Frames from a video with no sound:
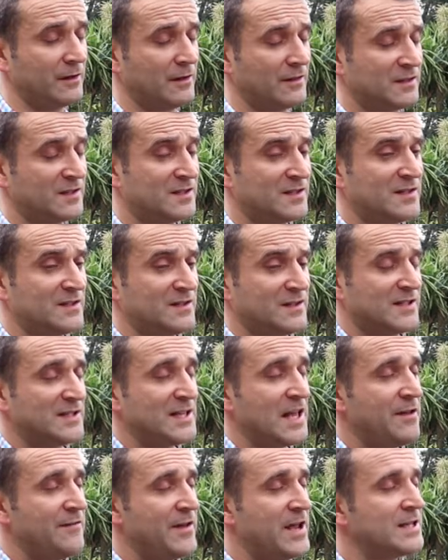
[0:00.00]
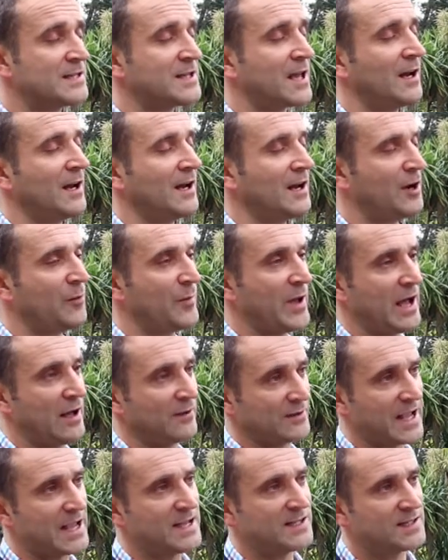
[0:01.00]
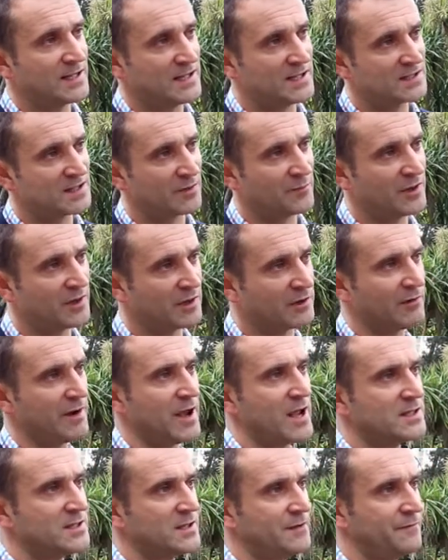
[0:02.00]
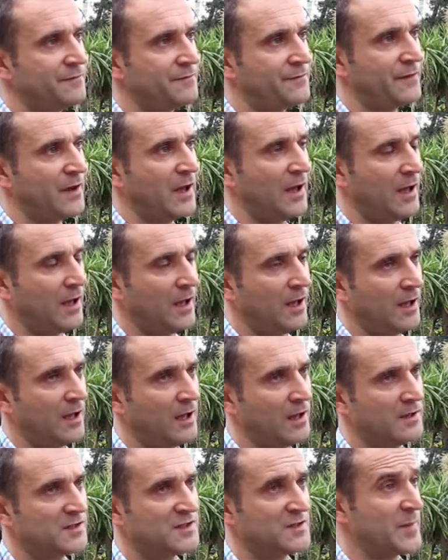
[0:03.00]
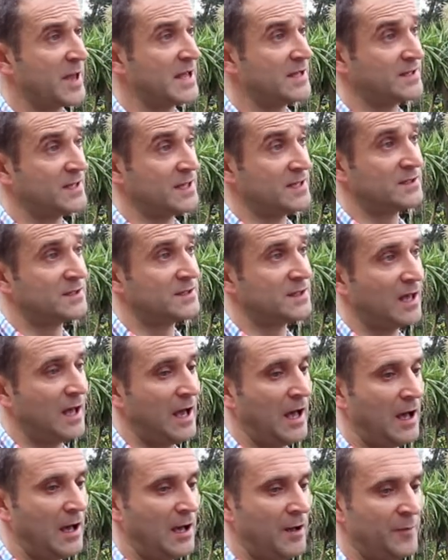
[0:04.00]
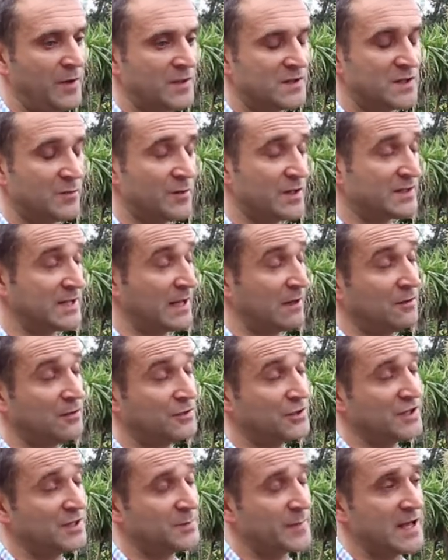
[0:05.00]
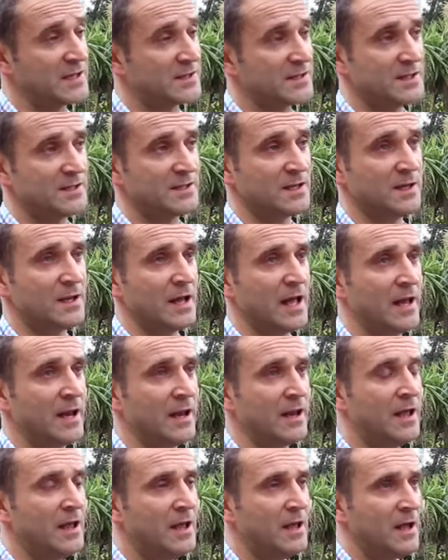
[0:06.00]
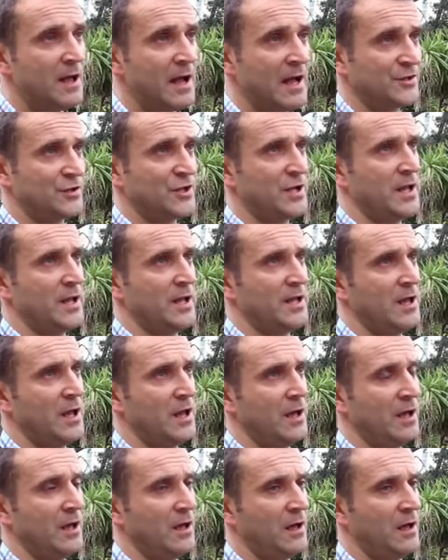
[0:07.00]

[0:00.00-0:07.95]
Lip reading: The CV is getting a little bit outdated in some of the creative spaces and some of the technology spaces, and actually